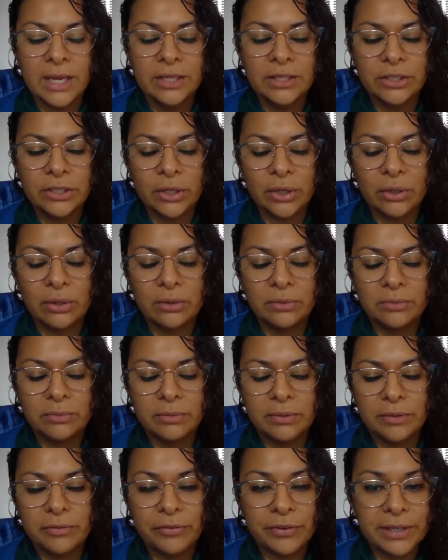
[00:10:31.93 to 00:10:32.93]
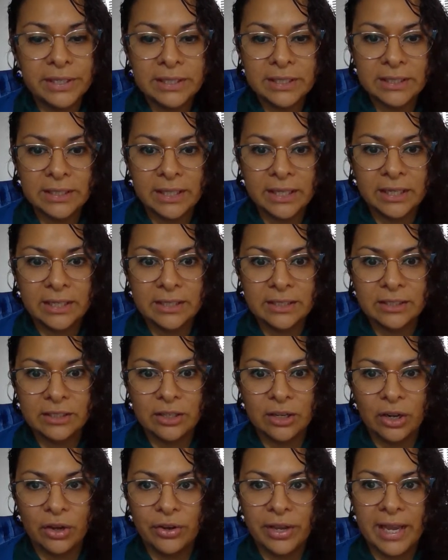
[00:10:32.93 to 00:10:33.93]
So the first thing is
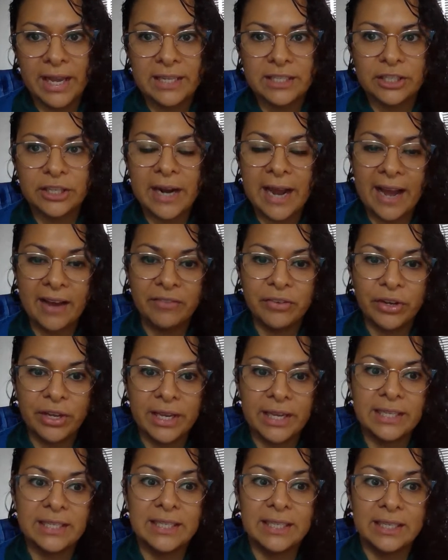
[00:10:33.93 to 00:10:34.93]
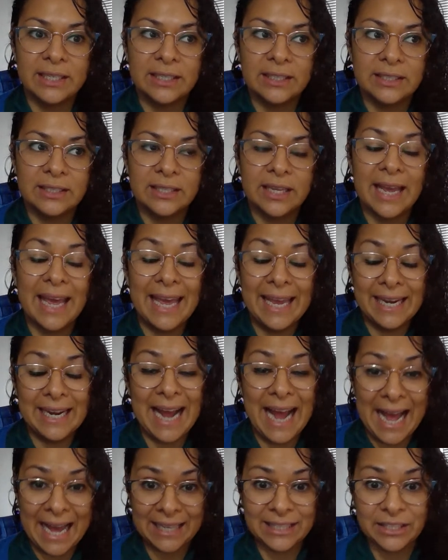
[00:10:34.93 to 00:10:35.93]
lung cancer advocates and
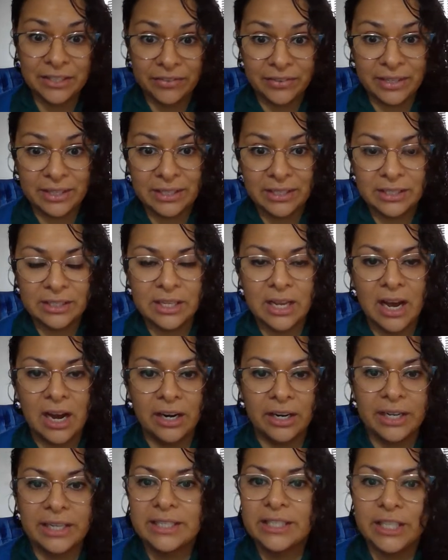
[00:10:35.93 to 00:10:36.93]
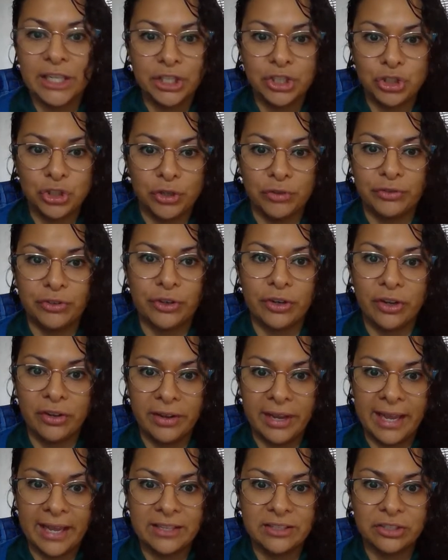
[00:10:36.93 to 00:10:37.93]
activists are essential for
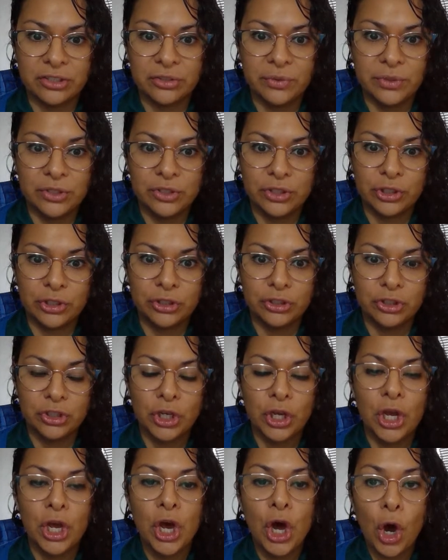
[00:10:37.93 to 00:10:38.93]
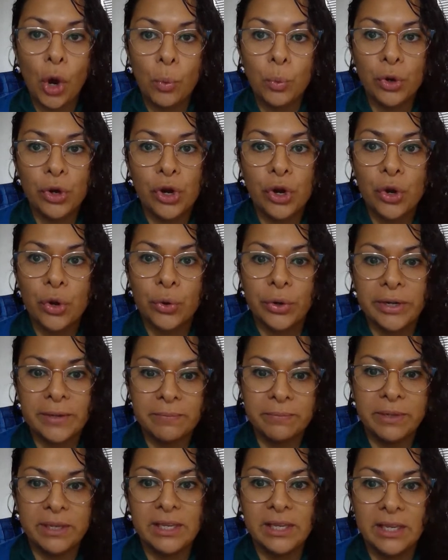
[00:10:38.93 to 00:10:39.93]
lung cancer research. We couldn't
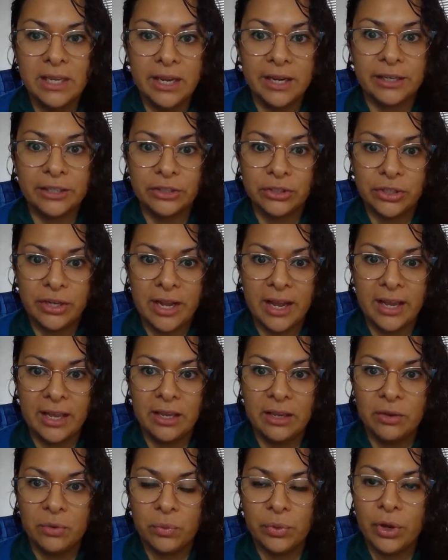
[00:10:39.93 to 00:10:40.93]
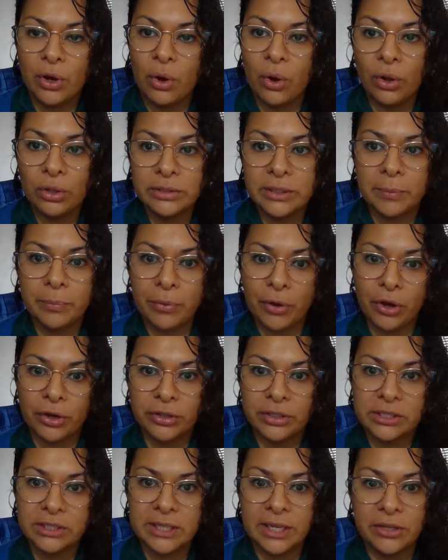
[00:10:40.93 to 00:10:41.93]
be here today with all the
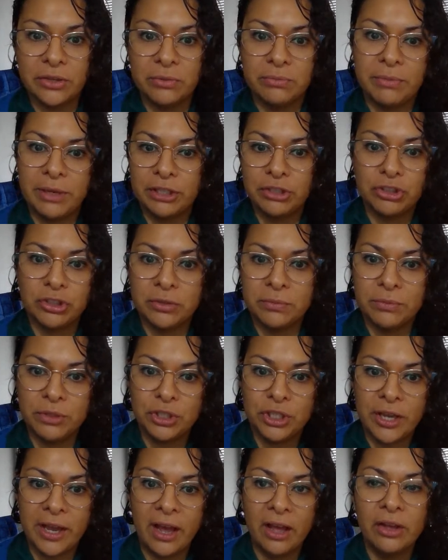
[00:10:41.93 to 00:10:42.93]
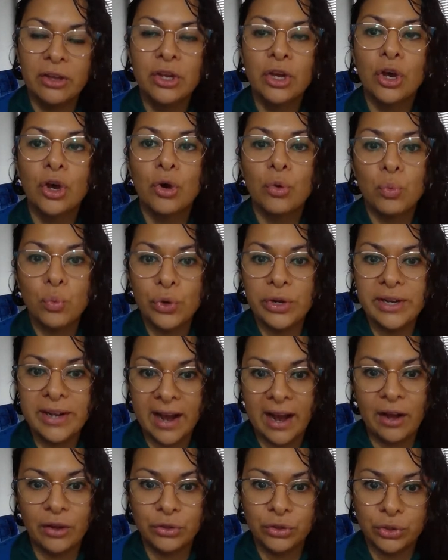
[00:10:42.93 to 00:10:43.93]
progress that you mentioned, Michelle,
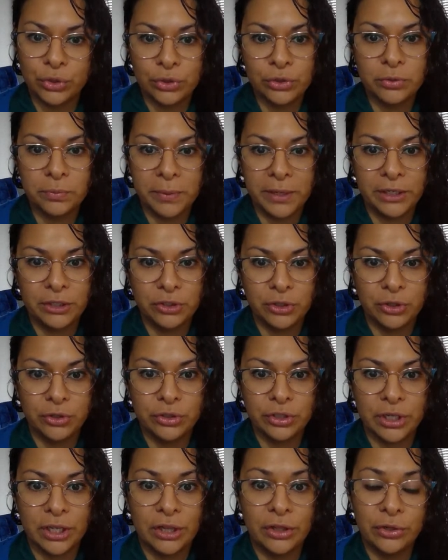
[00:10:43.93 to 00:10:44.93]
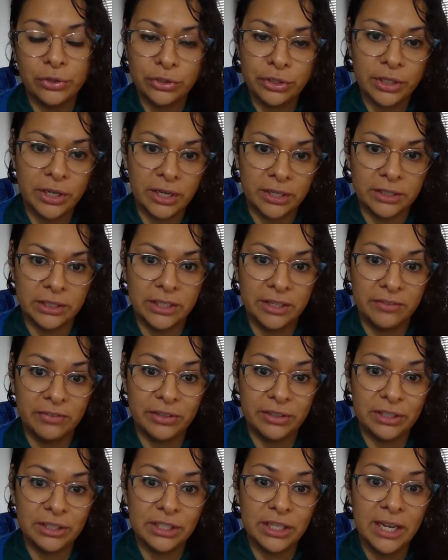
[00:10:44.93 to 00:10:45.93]
without those patients and those
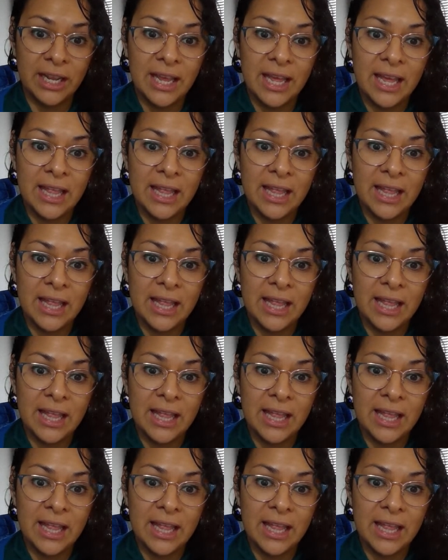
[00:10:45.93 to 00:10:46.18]
caregivers